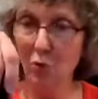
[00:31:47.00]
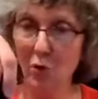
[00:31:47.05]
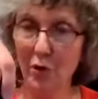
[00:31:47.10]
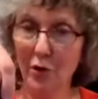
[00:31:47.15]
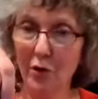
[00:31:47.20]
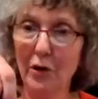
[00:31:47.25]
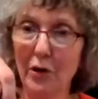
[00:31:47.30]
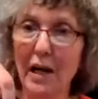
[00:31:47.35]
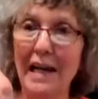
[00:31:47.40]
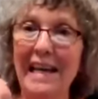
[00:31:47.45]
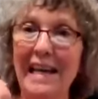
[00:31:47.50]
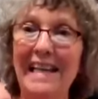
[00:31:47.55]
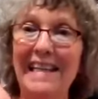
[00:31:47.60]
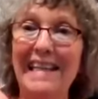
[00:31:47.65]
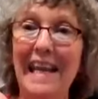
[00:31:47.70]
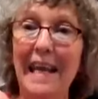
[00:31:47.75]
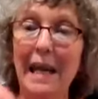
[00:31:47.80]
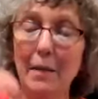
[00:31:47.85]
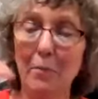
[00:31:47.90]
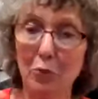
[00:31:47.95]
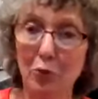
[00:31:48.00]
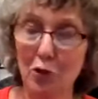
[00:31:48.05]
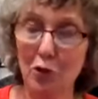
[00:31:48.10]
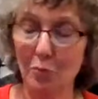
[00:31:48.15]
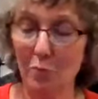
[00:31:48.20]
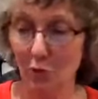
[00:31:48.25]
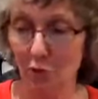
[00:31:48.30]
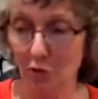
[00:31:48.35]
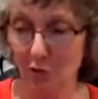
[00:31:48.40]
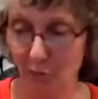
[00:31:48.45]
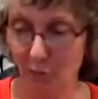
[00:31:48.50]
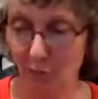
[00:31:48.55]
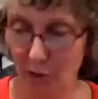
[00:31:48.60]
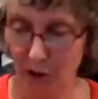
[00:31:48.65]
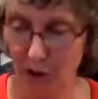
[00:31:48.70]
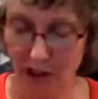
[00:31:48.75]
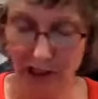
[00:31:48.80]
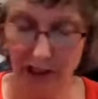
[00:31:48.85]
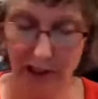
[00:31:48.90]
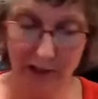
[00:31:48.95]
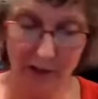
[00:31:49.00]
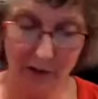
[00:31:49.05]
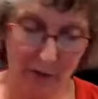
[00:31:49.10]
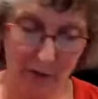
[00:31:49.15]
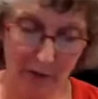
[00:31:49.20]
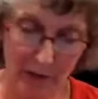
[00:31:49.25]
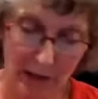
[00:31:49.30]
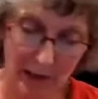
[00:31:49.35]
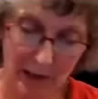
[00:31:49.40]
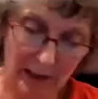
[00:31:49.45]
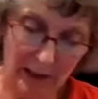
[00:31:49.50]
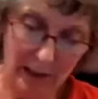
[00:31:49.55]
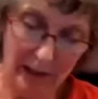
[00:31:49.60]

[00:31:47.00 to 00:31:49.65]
water and a tablespoon of witch hazel.